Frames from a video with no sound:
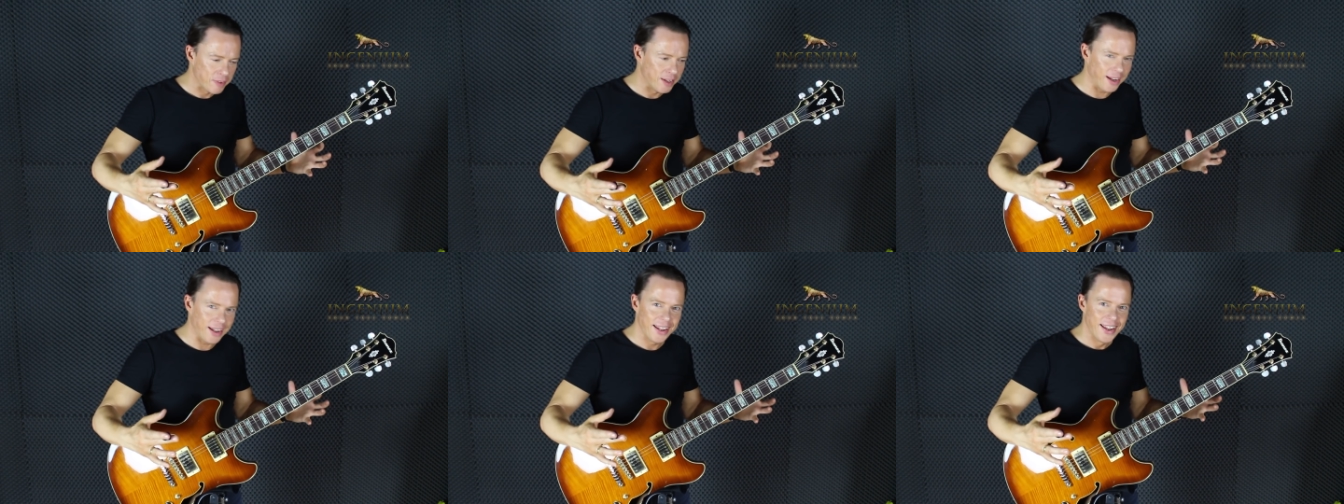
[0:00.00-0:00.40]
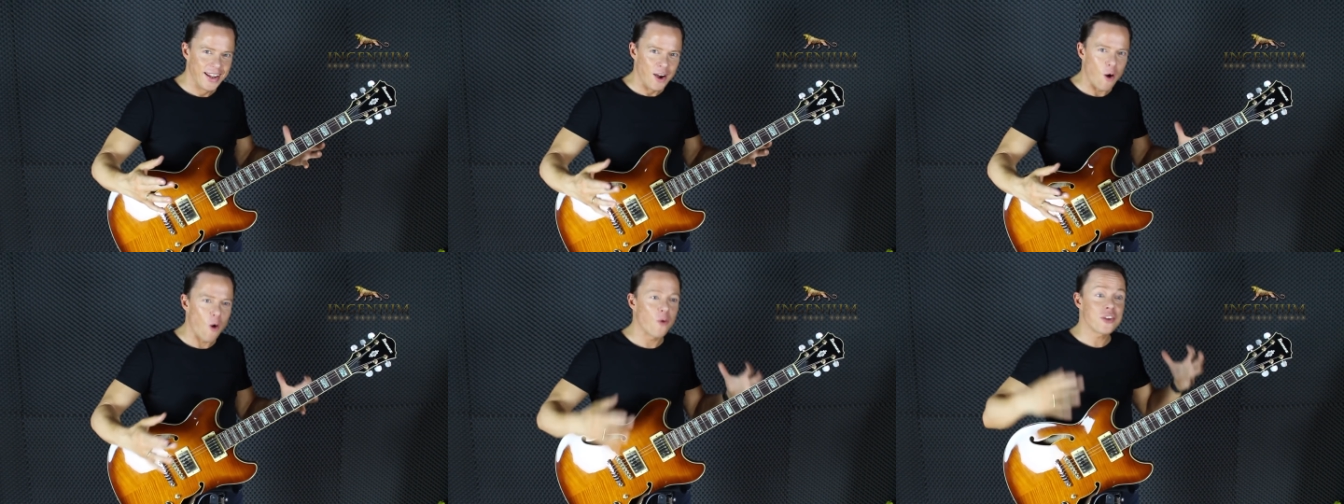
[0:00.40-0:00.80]
yeah,
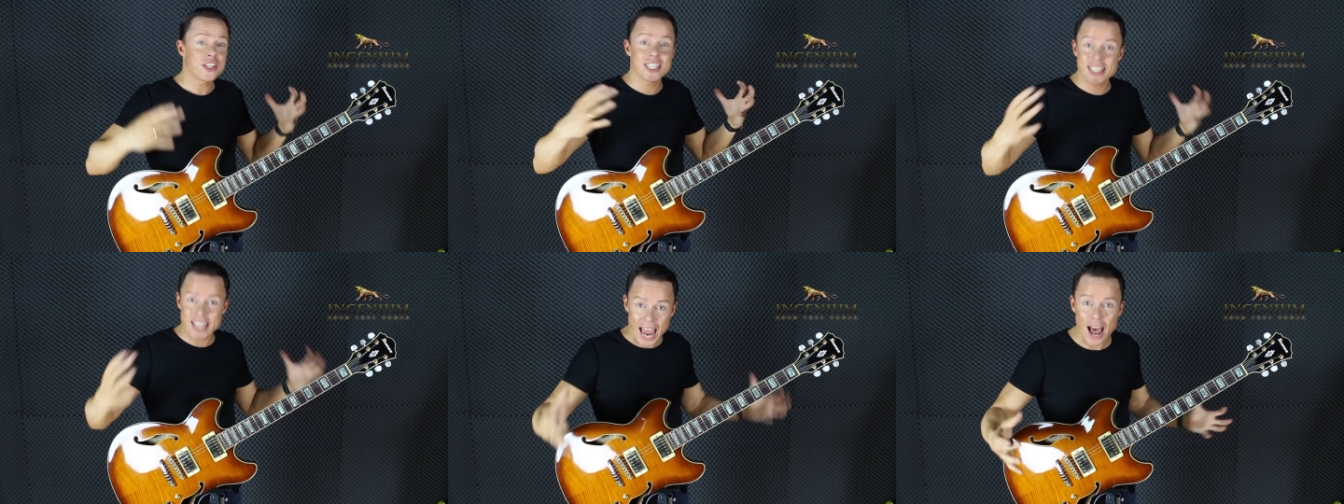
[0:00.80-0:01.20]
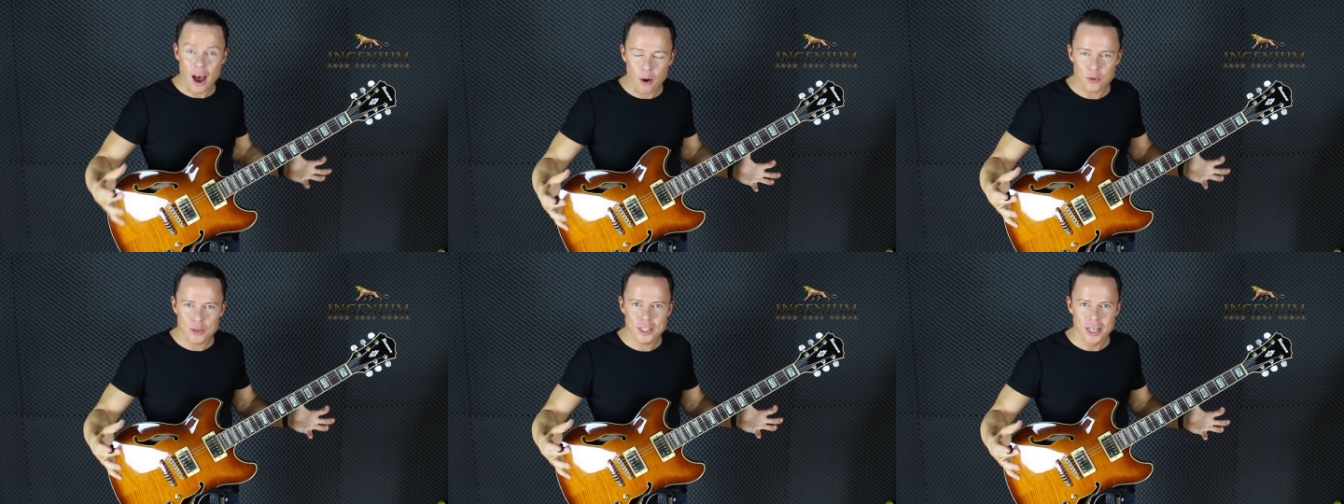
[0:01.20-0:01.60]
or the
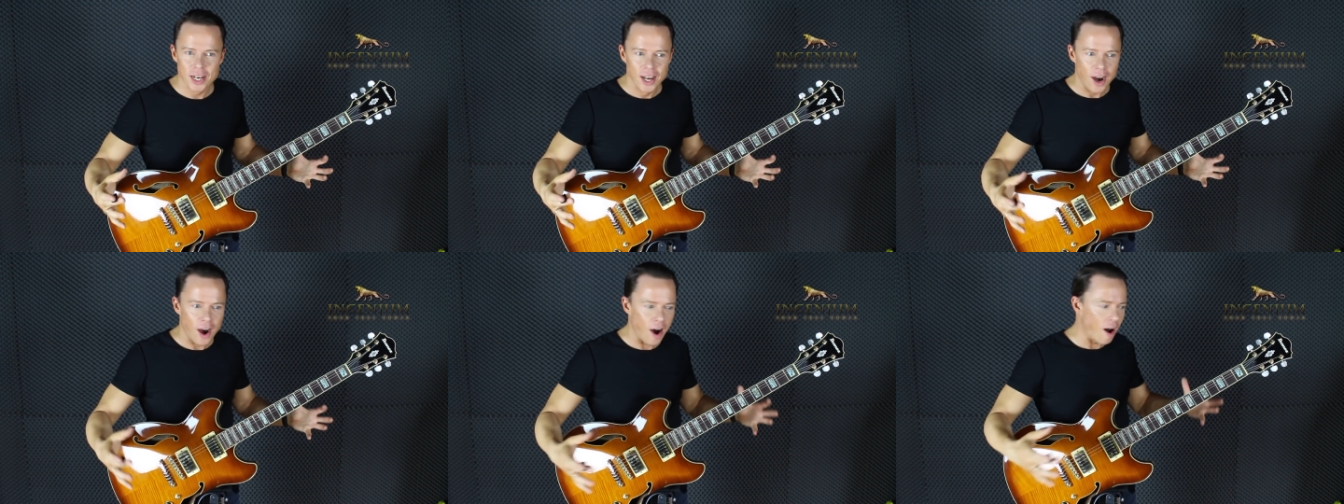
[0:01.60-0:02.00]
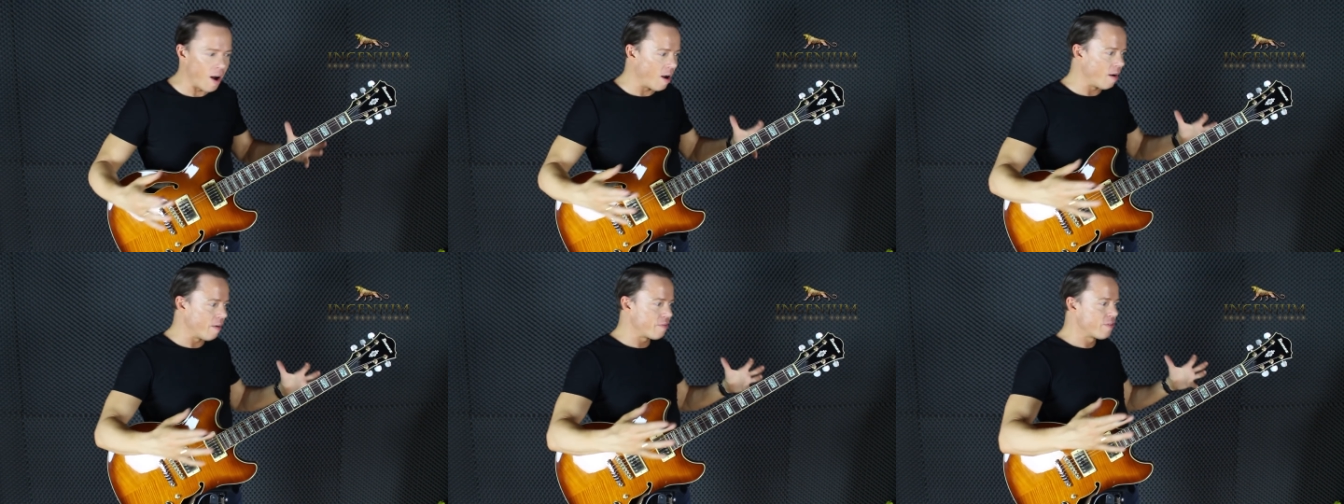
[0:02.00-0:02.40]
sound
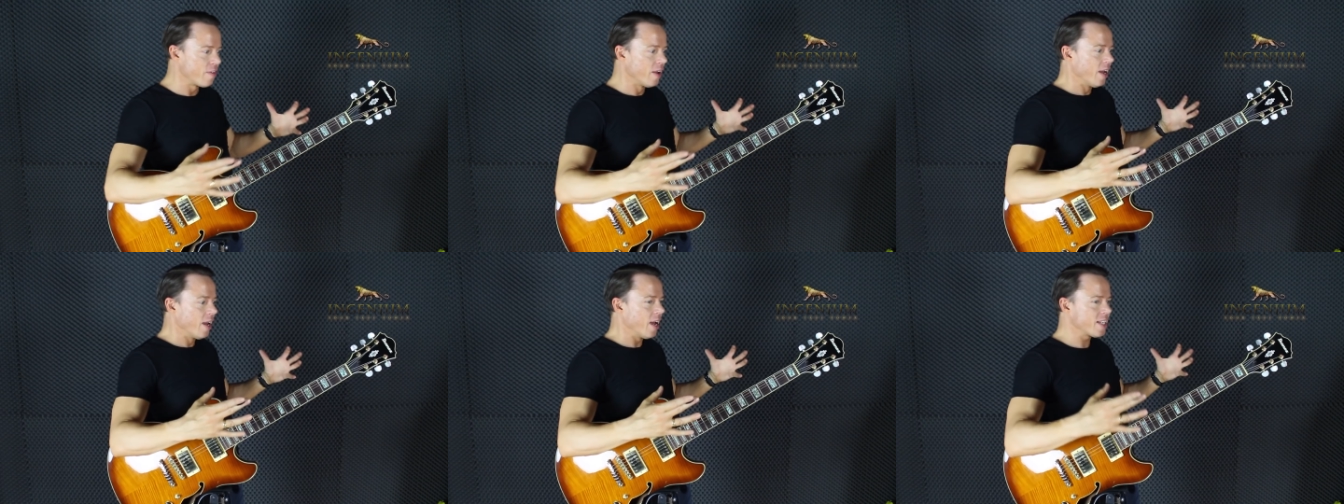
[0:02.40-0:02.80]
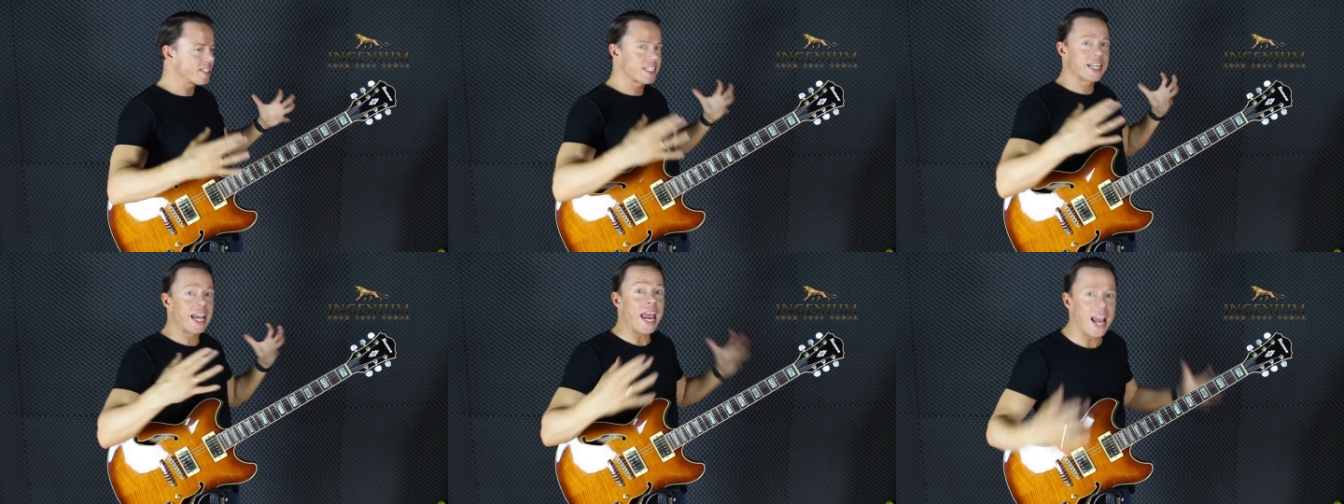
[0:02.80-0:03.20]
of a
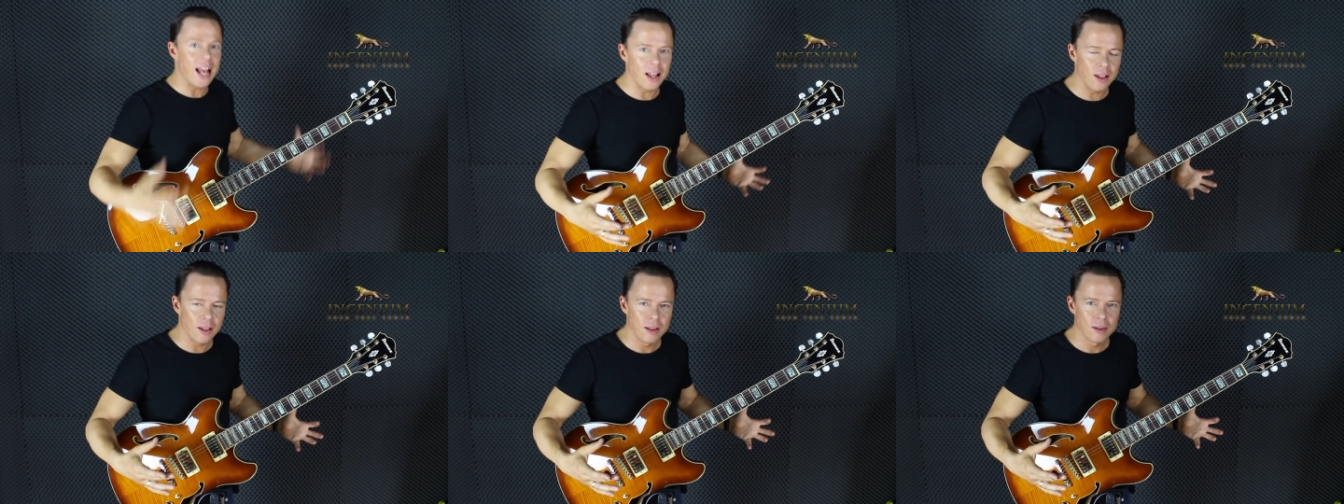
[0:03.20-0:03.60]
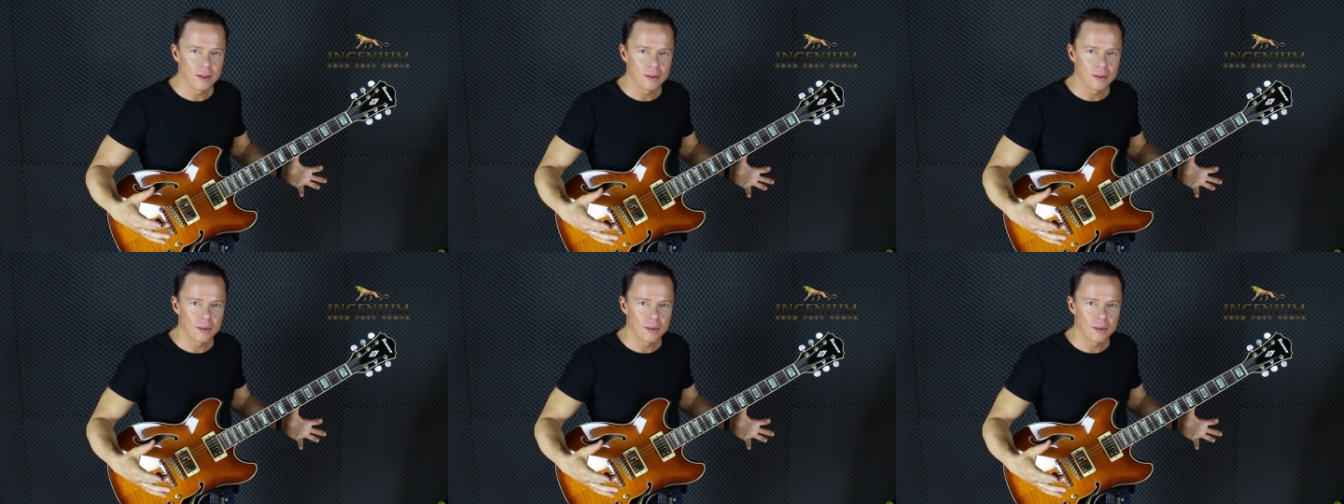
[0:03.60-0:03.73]
scale